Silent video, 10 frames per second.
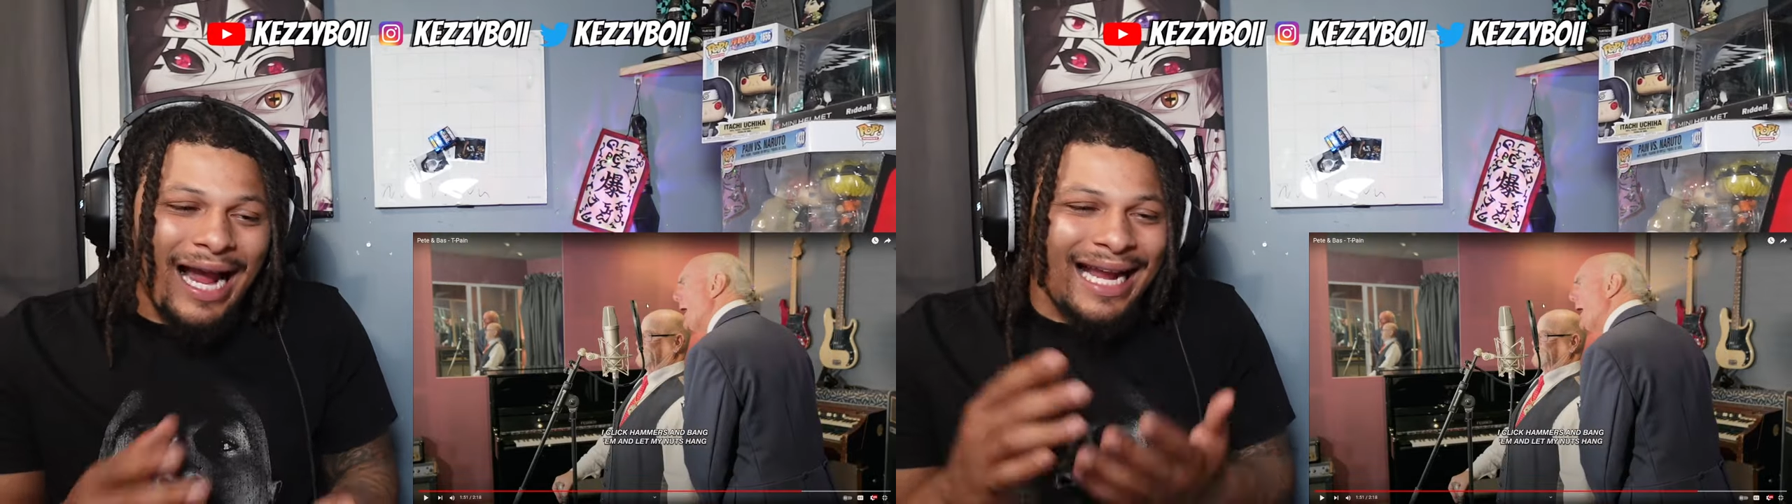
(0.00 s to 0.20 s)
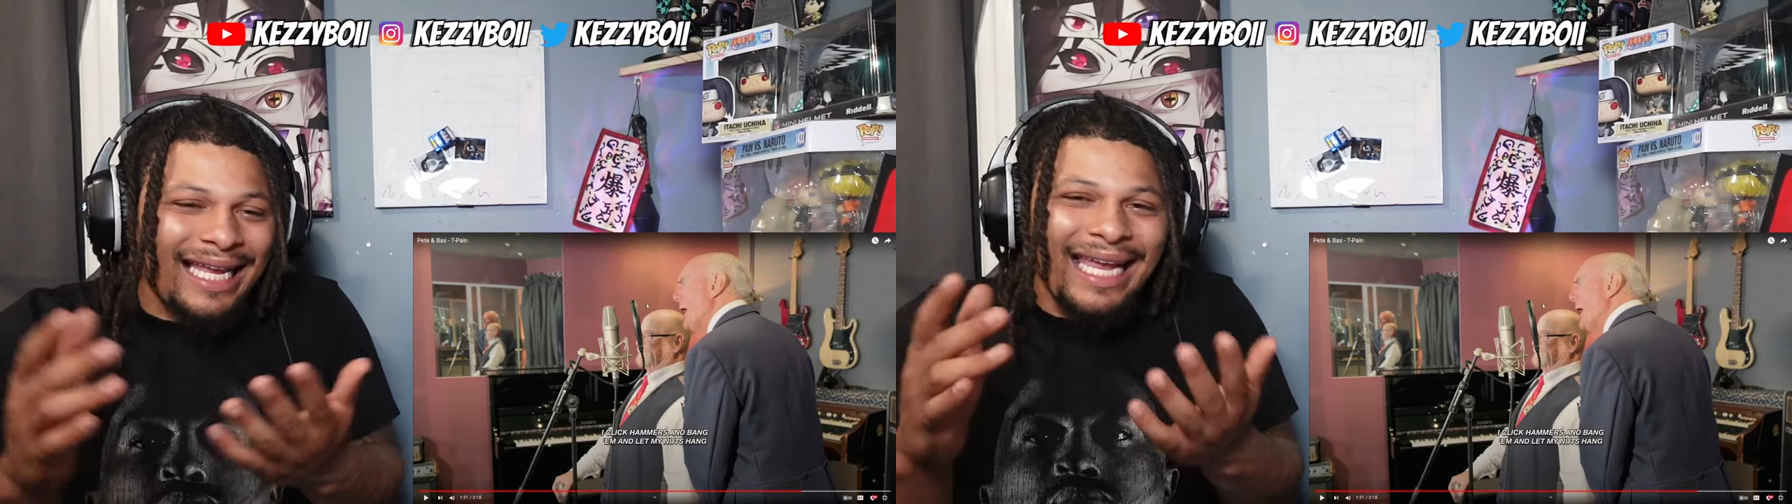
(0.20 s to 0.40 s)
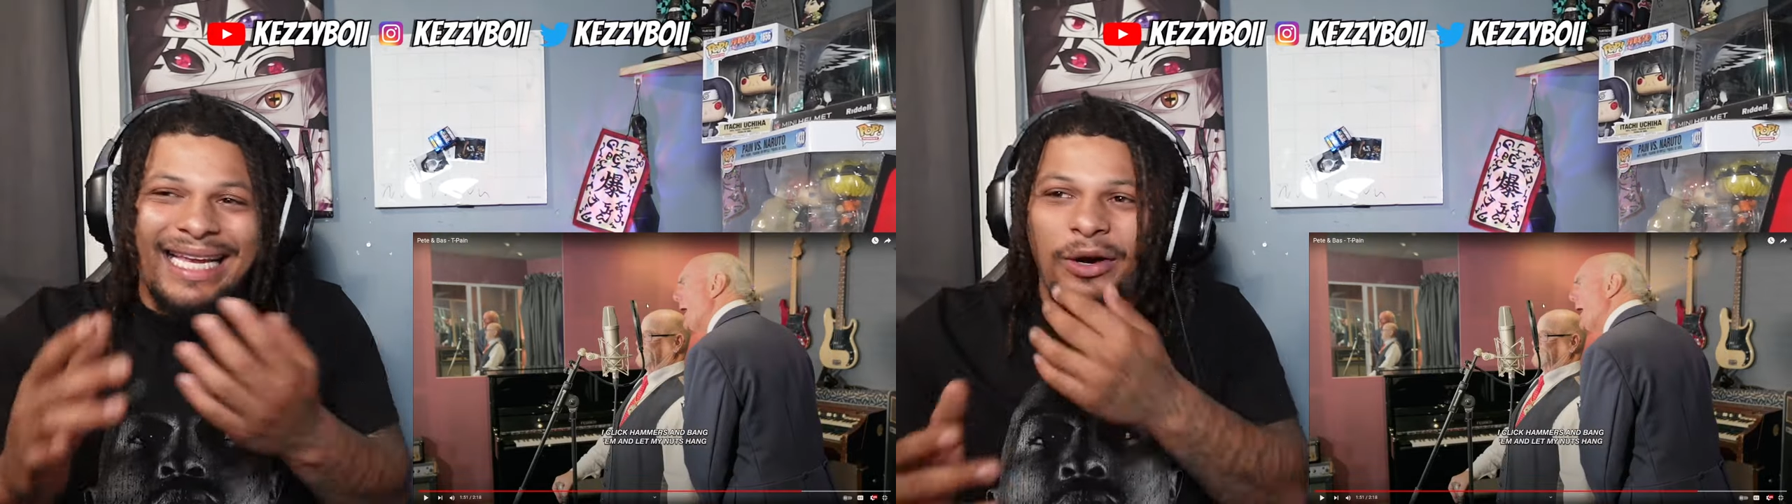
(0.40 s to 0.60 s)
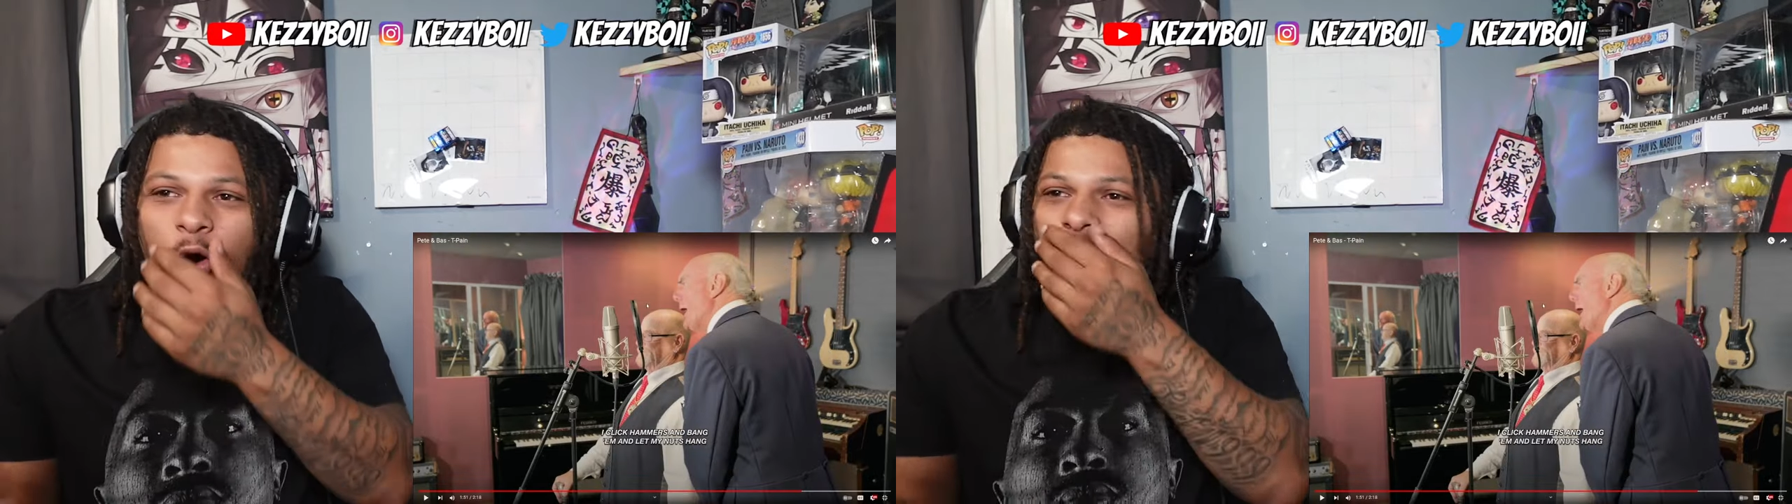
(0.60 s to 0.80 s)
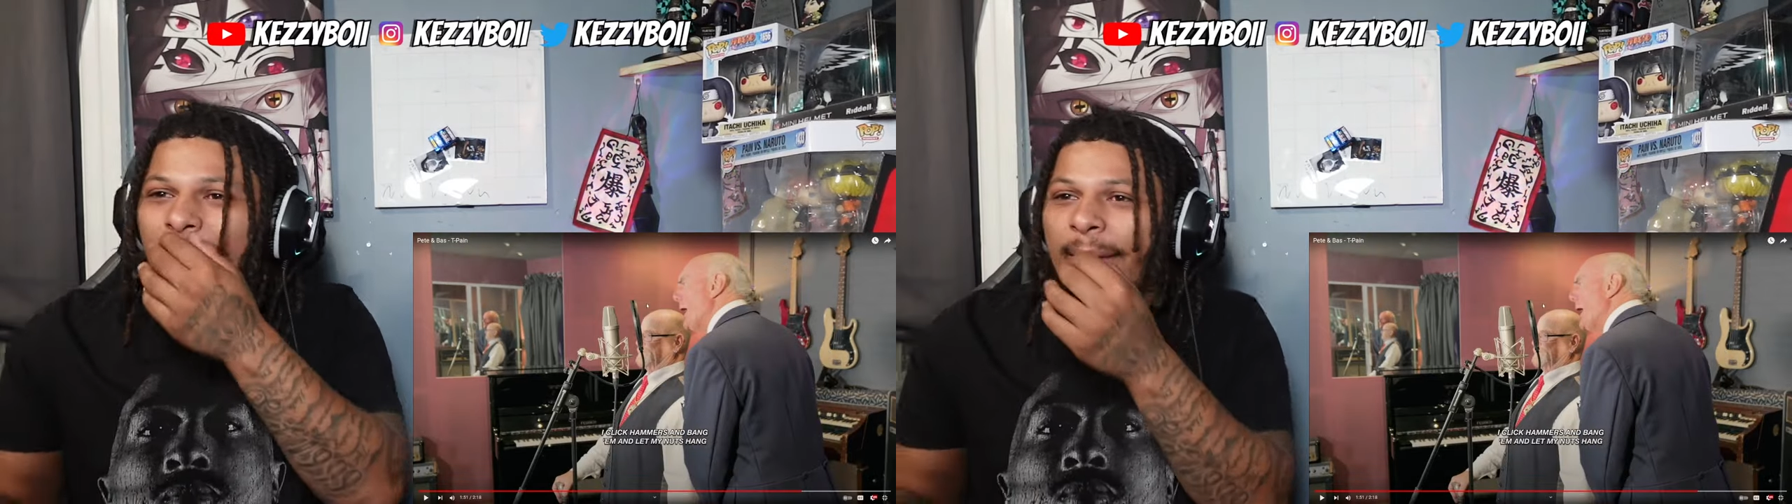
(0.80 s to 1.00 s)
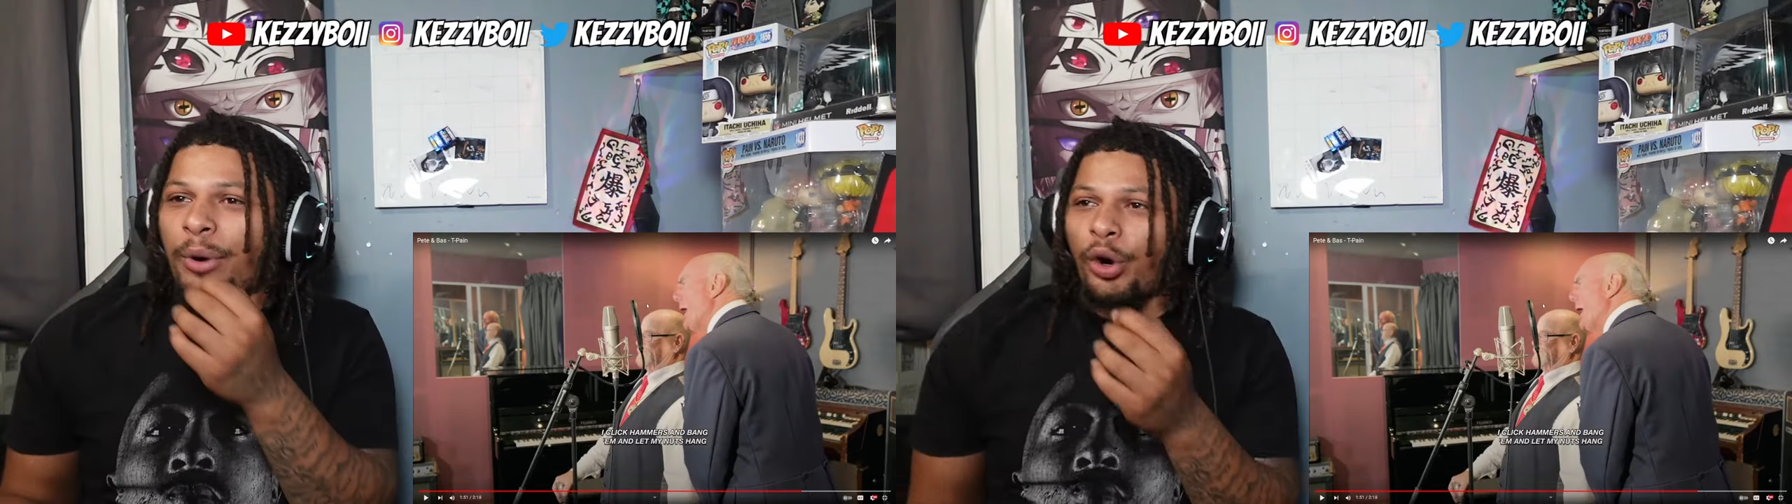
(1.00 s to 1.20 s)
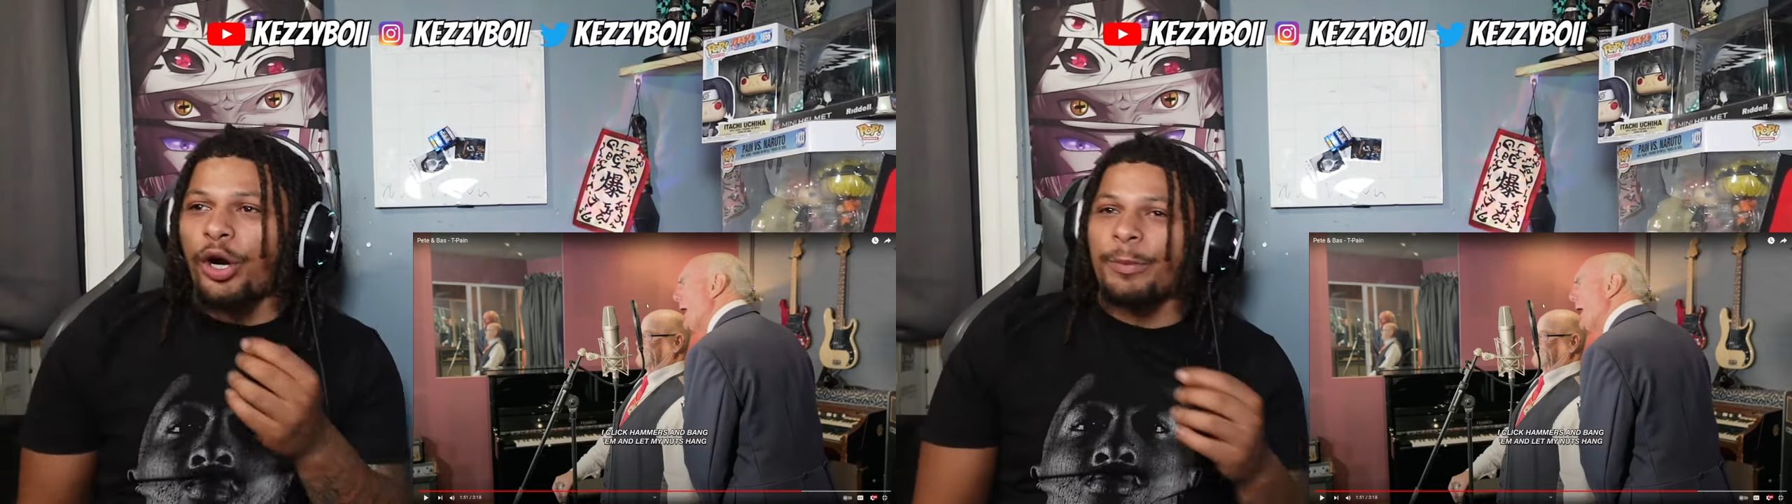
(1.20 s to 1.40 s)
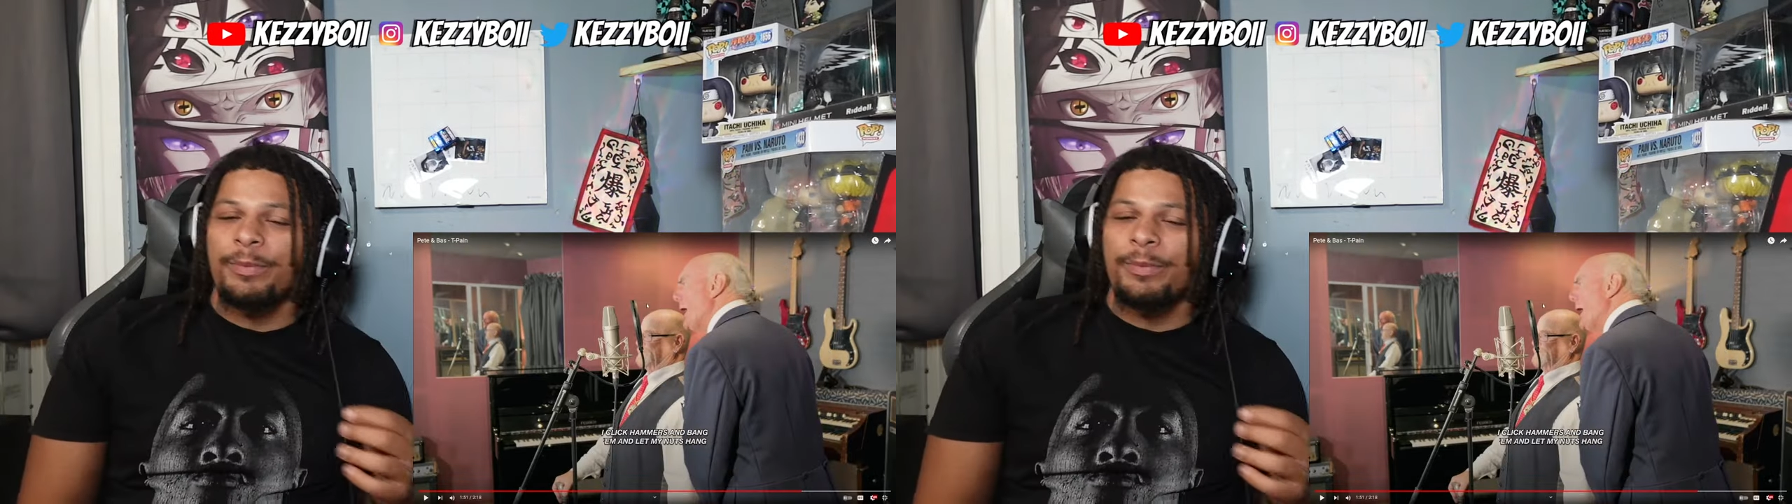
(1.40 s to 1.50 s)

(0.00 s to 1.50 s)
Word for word: I can't get over that bar.